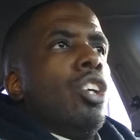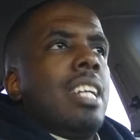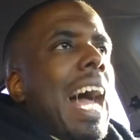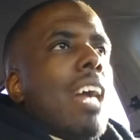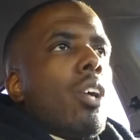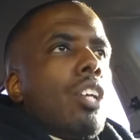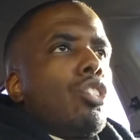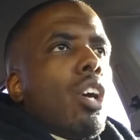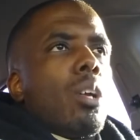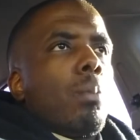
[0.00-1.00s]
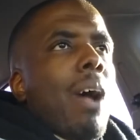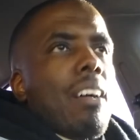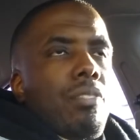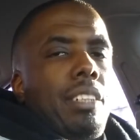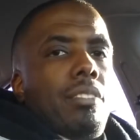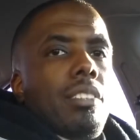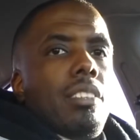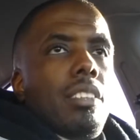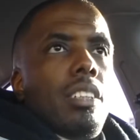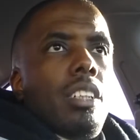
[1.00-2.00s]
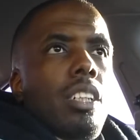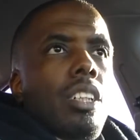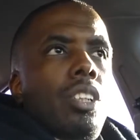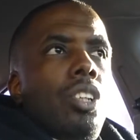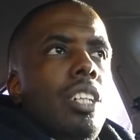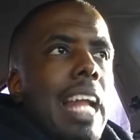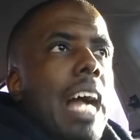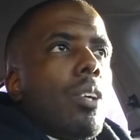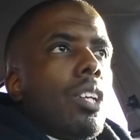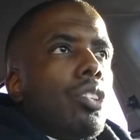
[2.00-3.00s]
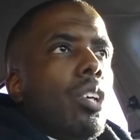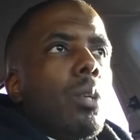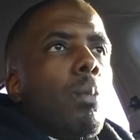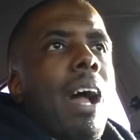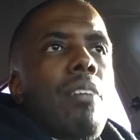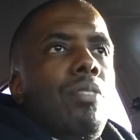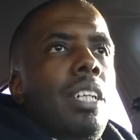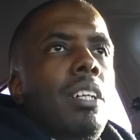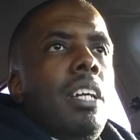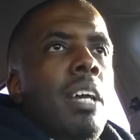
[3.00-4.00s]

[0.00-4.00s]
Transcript: you're not going to turn a profit. You're not going to turn a profit